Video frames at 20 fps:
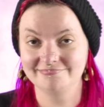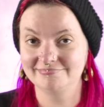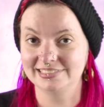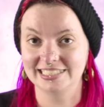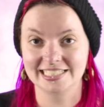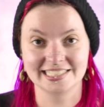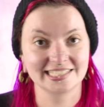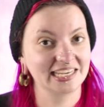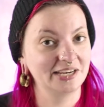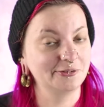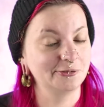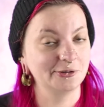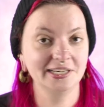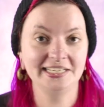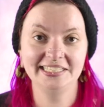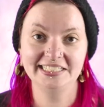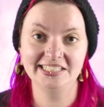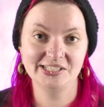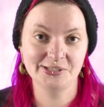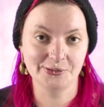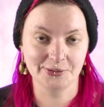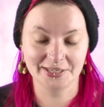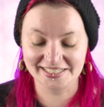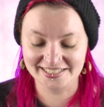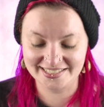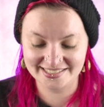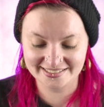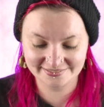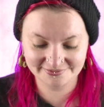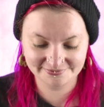Let's get right into
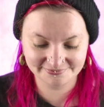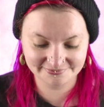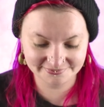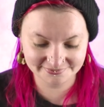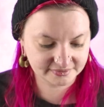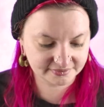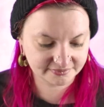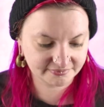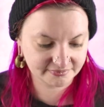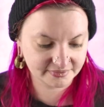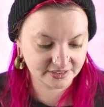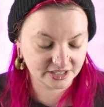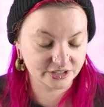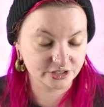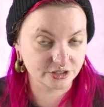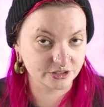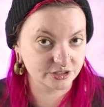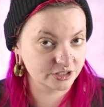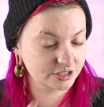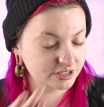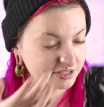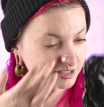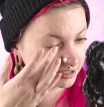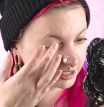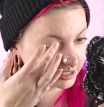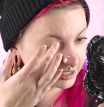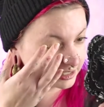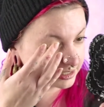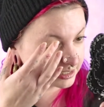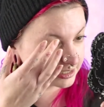it. So just
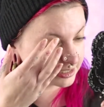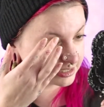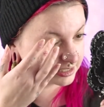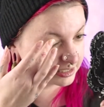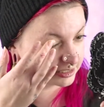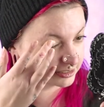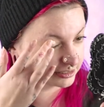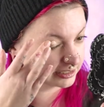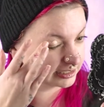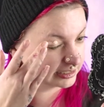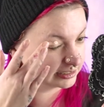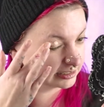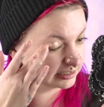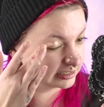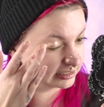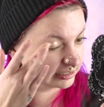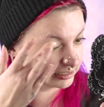started the series